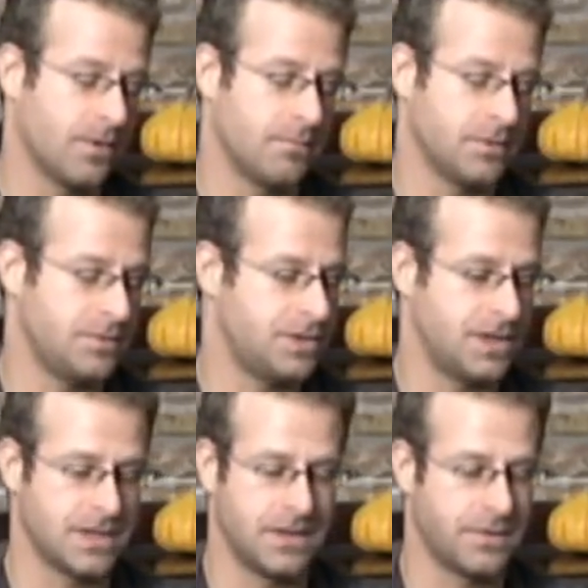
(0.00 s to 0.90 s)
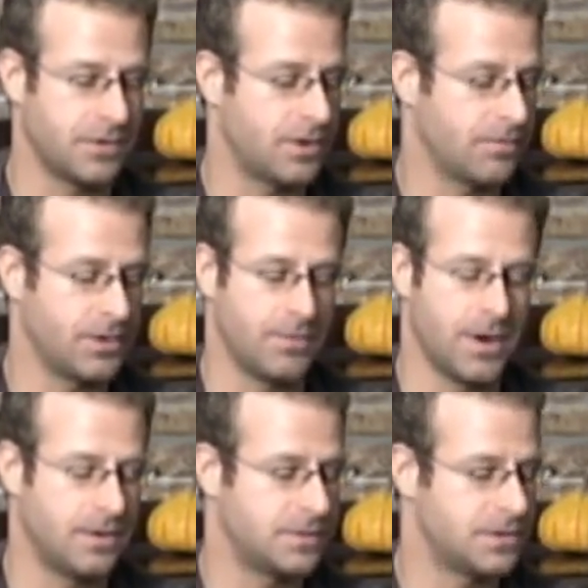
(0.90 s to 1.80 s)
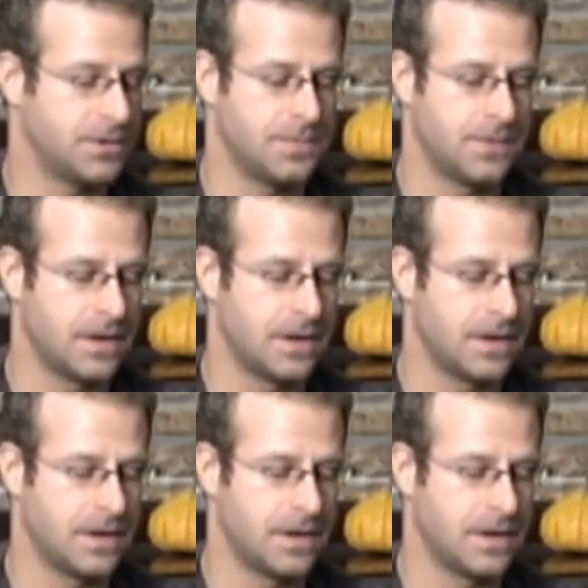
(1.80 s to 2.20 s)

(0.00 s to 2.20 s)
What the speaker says: a blue cheese, I think it would go really well with too.